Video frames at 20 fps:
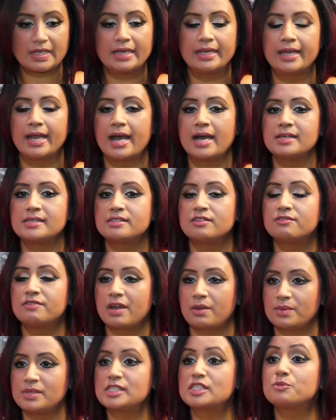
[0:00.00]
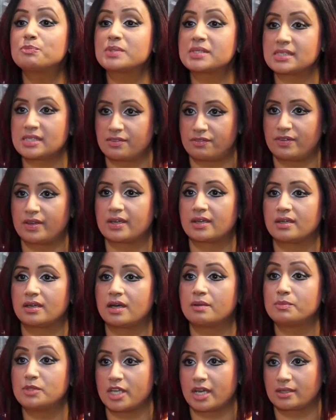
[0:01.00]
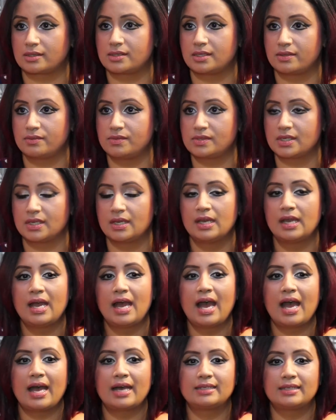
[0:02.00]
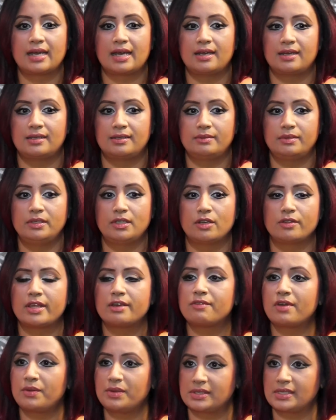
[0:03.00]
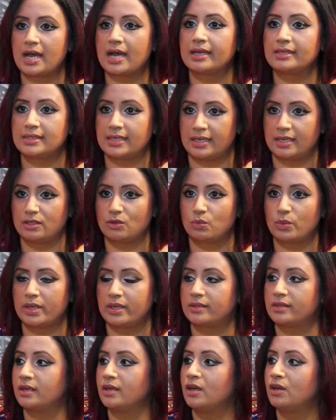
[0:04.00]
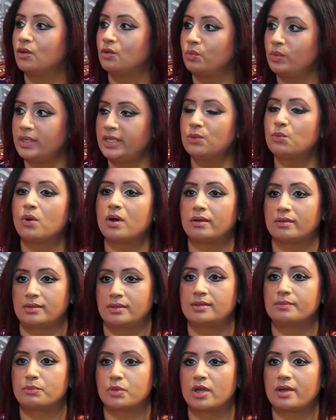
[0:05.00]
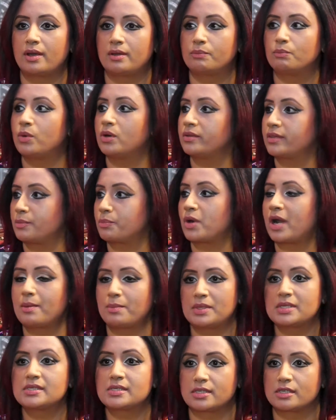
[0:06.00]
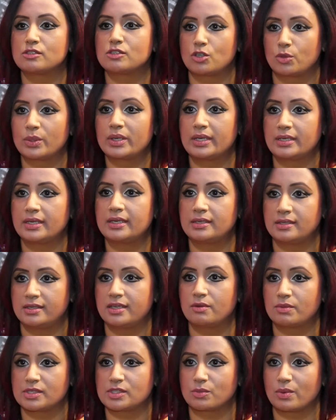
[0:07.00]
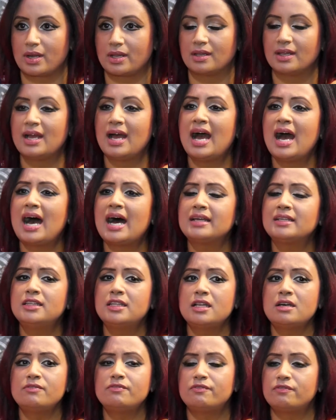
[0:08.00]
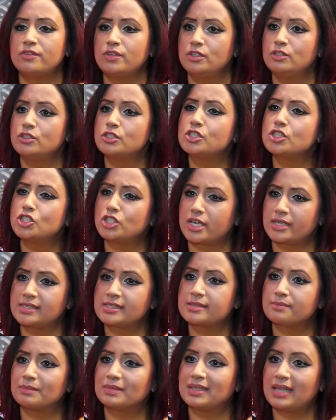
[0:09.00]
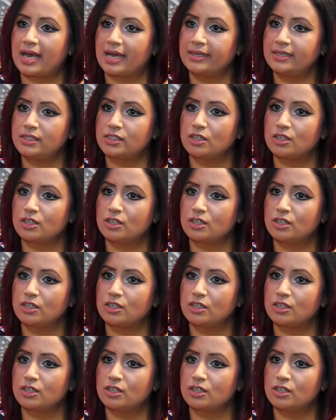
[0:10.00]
It has very specific objectives, and they're very tied in with really what the Prime Minister is doing in India as well. I'd love for you to shed some light